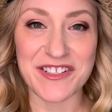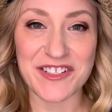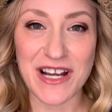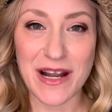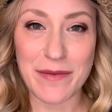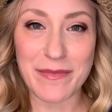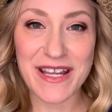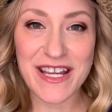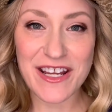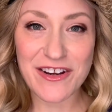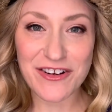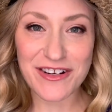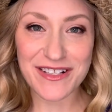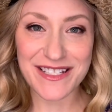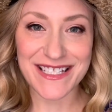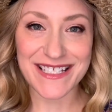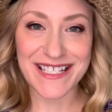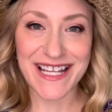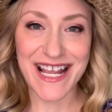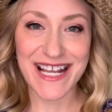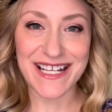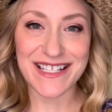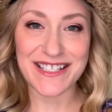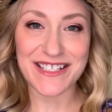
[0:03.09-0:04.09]
and I'm here
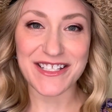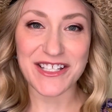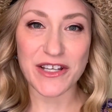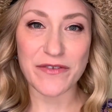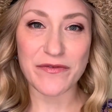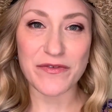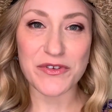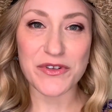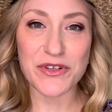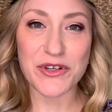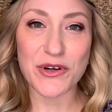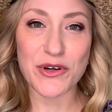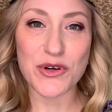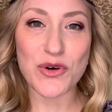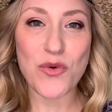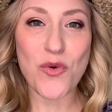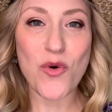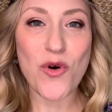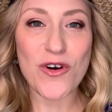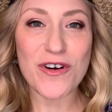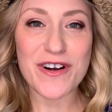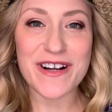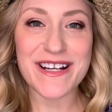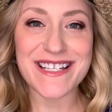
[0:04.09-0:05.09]
today to give you your
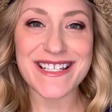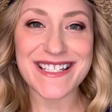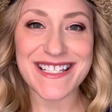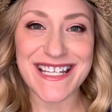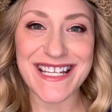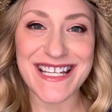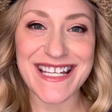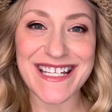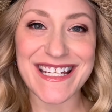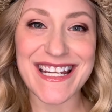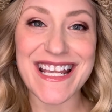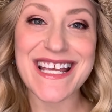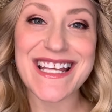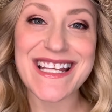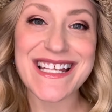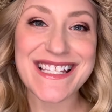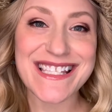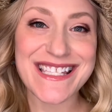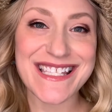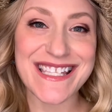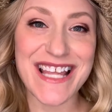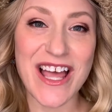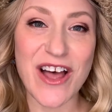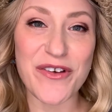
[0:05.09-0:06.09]
quarantine
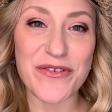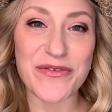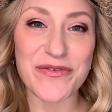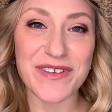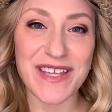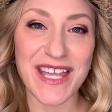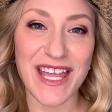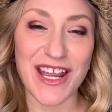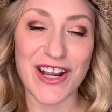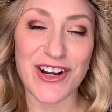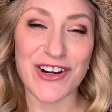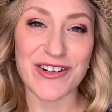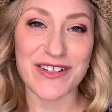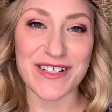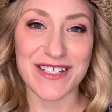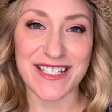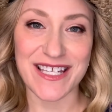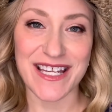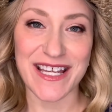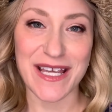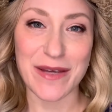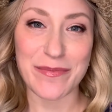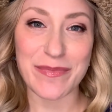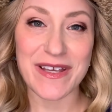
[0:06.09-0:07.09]
self-care
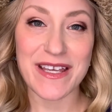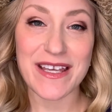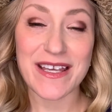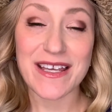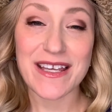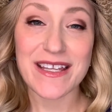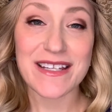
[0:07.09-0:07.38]
tip.